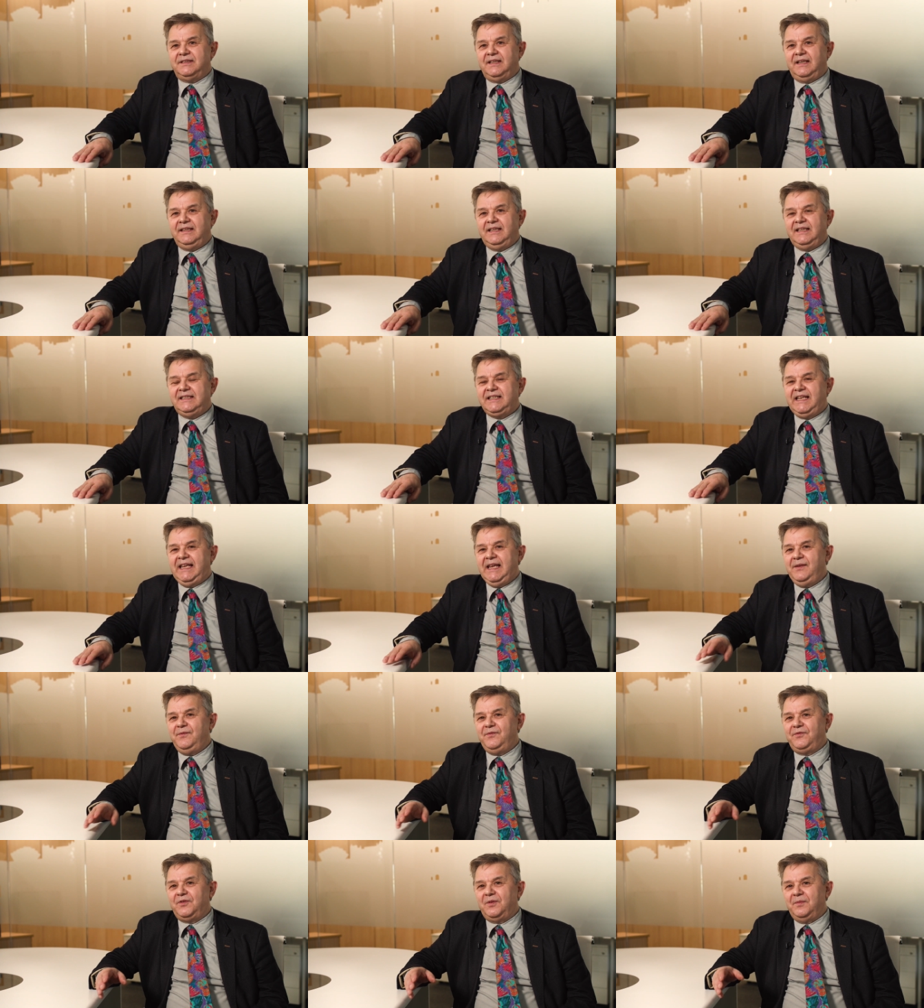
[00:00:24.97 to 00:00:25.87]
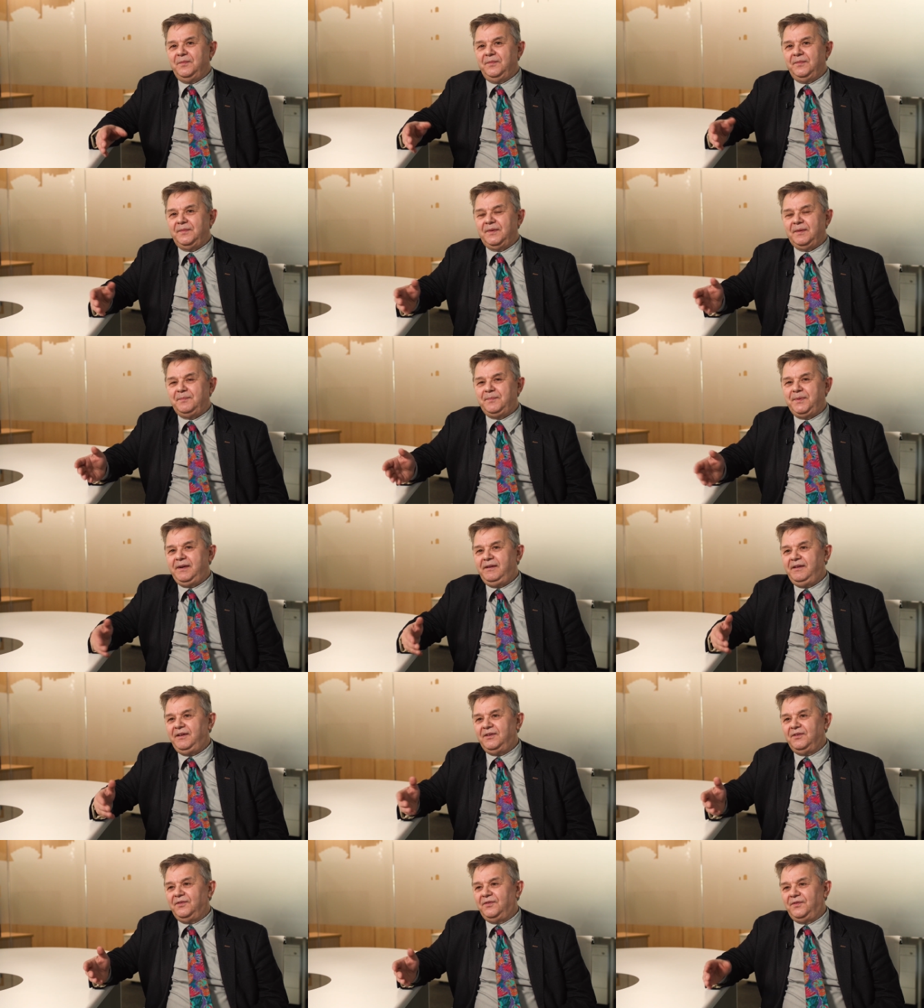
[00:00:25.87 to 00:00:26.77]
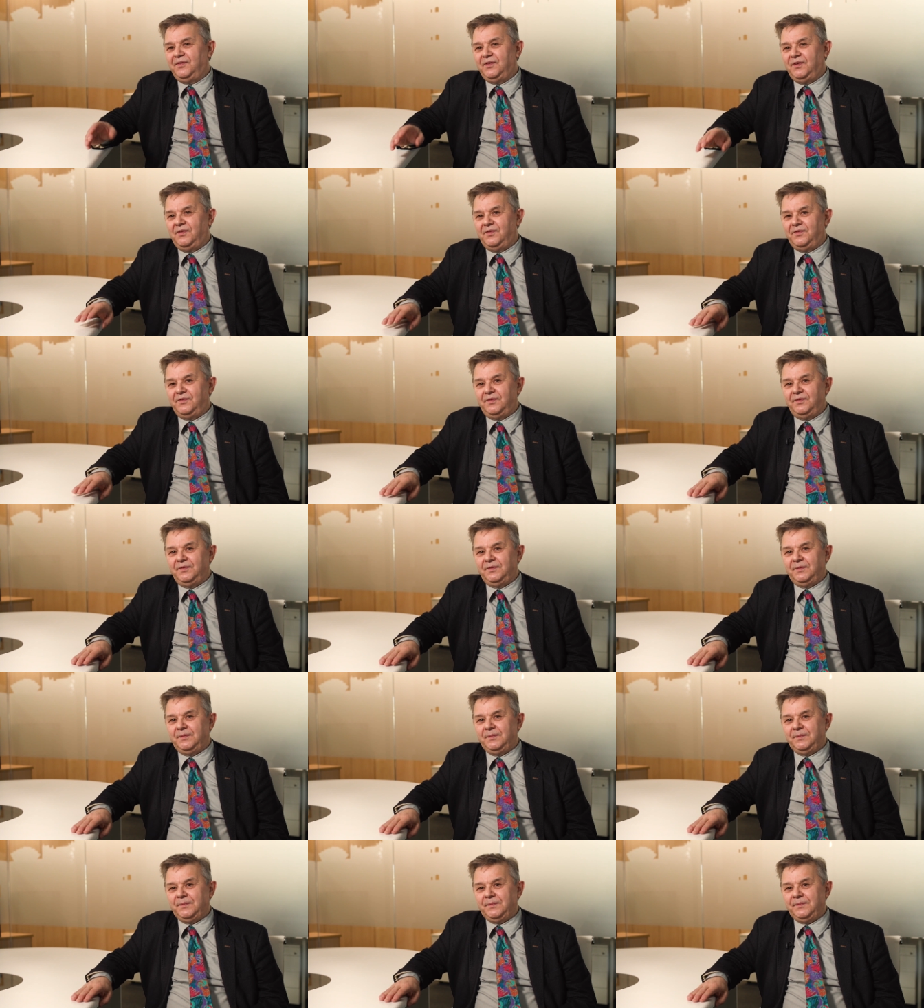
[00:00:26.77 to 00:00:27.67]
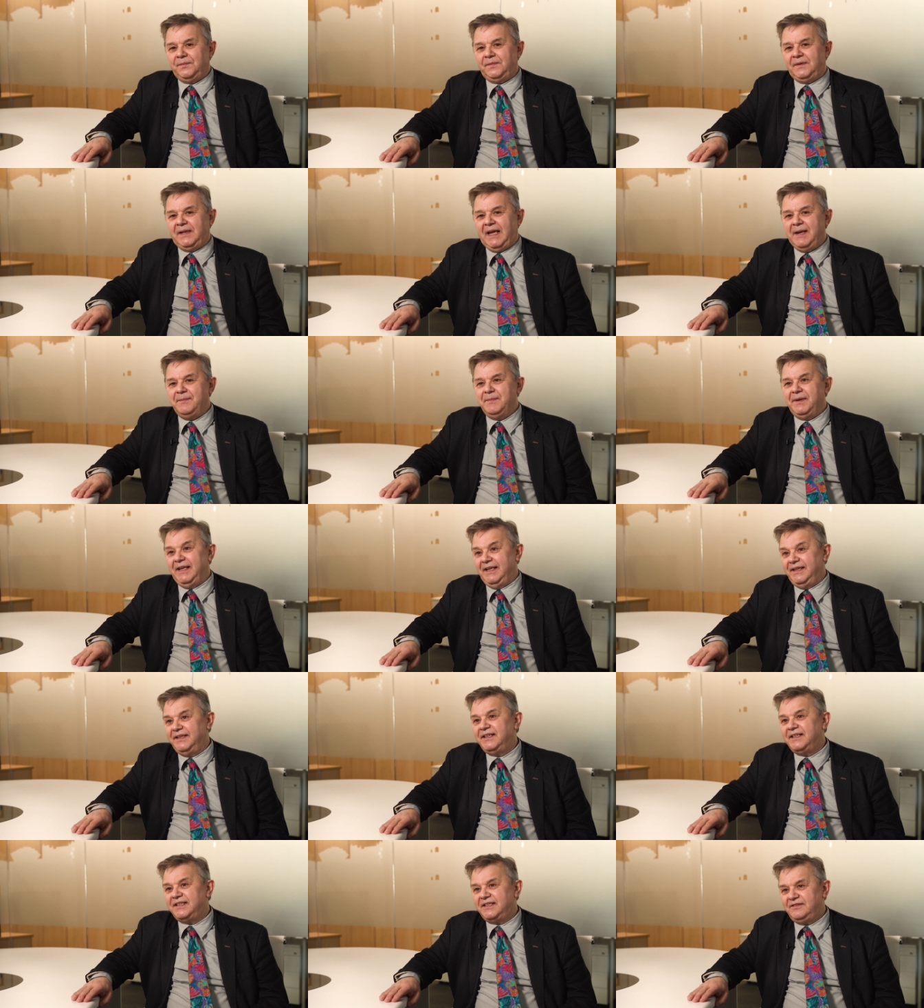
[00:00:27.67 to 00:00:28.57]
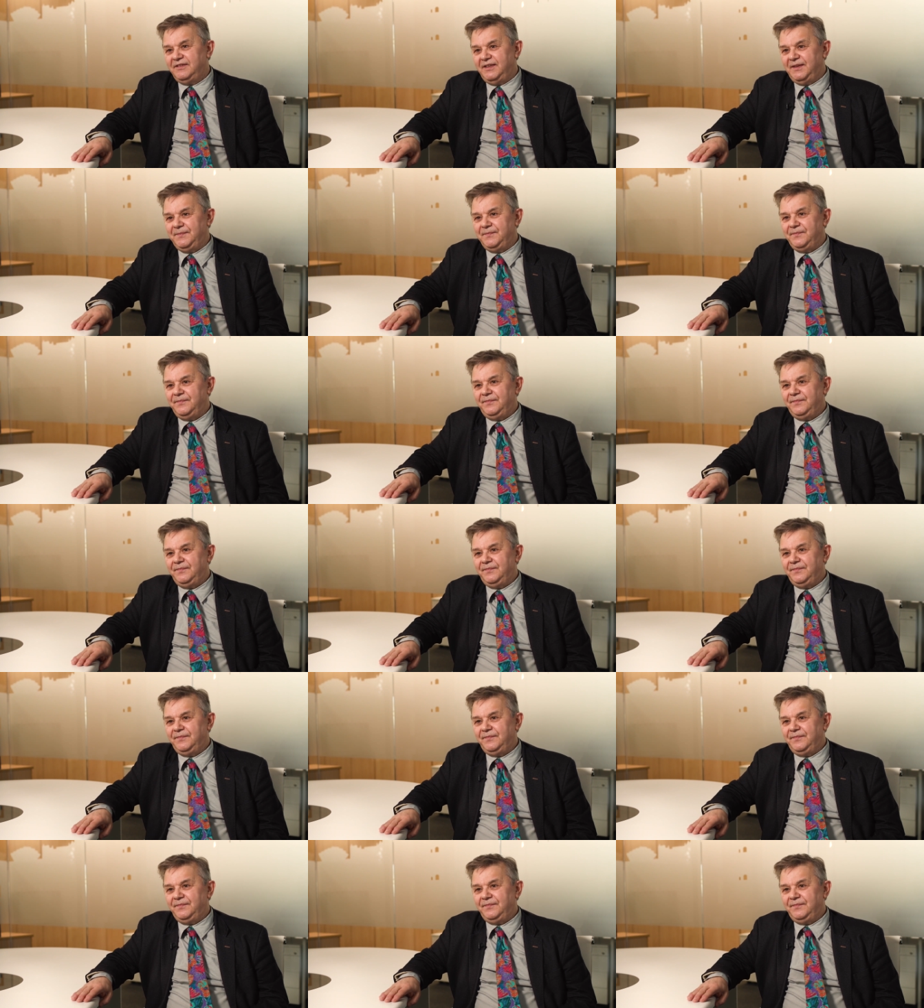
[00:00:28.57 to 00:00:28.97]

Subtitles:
And this came from a period of time in industry,